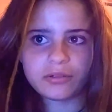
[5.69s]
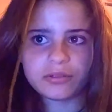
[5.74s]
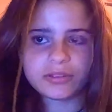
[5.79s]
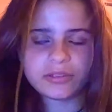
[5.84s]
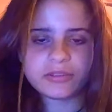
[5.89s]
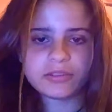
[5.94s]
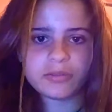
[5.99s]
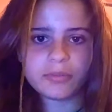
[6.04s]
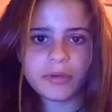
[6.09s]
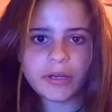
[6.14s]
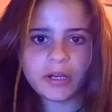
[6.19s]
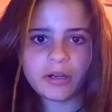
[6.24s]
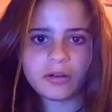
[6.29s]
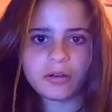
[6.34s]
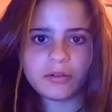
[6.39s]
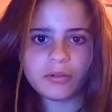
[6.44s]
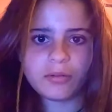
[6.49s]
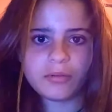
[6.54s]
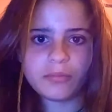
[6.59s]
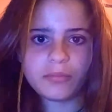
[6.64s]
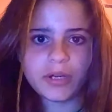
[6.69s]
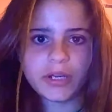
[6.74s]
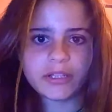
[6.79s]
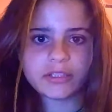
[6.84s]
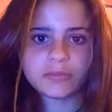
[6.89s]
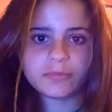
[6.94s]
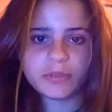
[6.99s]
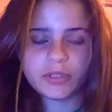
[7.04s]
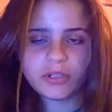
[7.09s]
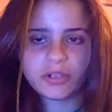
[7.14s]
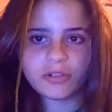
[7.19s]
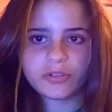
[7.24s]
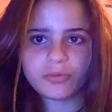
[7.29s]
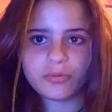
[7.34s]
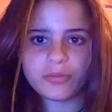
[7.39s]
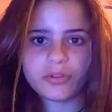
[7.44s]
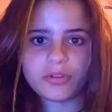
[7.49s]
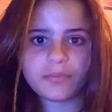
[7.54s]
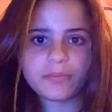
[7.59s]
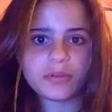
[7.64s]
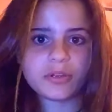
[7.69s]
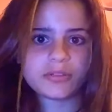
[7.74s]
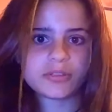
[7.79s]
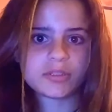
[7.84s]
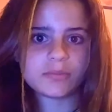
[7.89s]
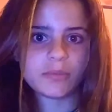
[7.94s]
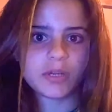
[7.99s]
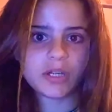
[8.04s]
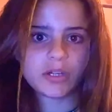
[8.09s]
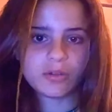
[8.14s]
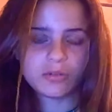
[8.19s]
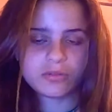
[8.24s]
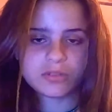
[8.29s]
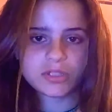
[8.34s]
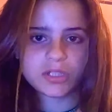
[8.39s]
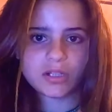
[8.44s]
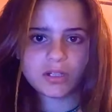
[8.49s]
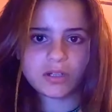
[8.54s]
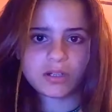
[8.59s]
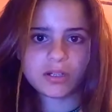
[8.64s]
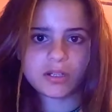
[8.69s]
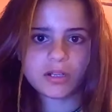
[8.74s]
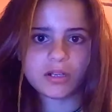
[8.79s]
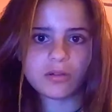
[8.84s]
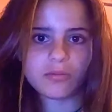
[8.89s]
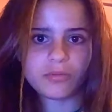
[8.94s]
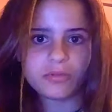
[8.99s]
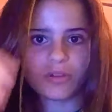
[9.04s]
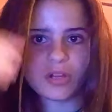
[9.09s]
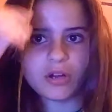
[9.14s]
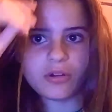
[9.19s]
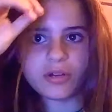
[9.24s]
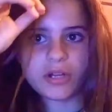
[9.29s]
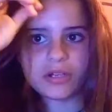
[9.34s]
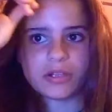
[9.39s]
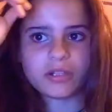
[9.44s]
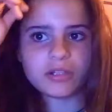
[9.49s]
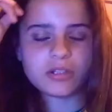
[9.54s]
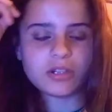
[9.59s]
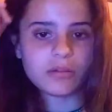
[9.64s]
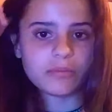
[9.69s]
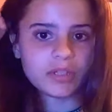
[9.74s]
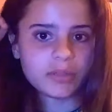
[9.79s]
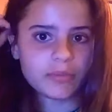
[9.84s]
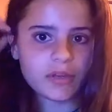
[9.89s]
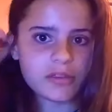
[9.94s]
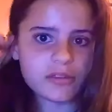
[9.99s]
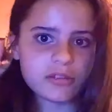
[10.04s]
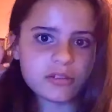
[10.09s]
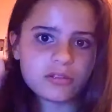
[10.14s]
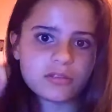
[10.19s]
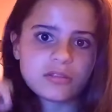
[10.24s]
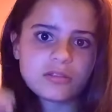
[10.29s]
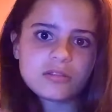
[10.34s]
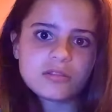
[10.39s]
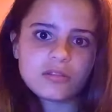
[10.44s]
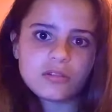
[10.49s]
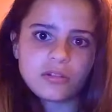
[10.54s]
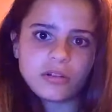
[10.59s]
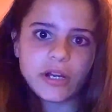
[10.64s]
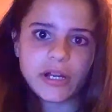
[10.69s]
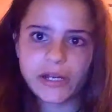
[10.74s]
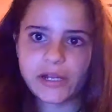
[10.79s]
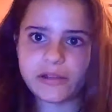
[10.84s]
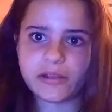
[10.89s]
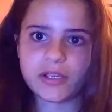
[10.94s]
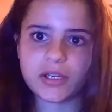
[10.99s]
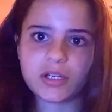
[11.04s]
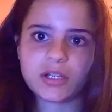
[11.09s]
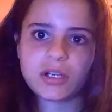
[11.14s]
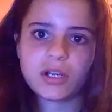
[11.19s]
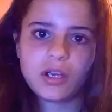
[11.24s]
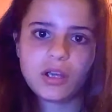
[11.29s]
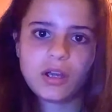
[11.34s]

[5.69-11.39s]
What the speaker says: this is about my experience with piercing my own tongue without any numbing methods or anything.